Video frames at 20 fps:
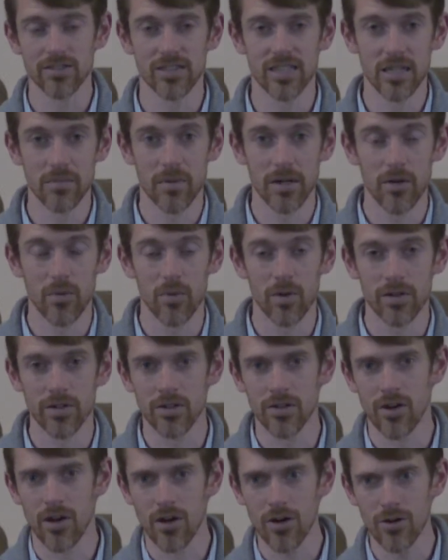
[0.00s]
and they might
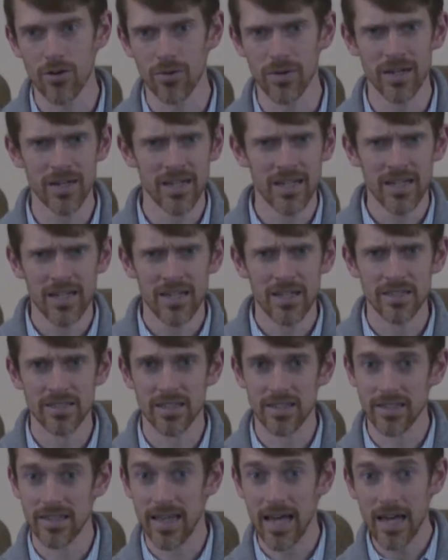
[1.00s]
wonder, oh, is
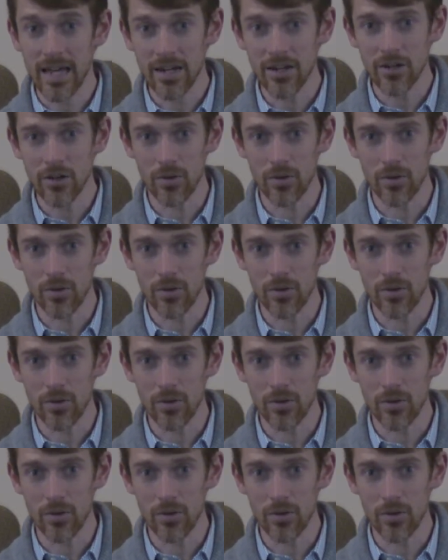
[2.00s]
it then?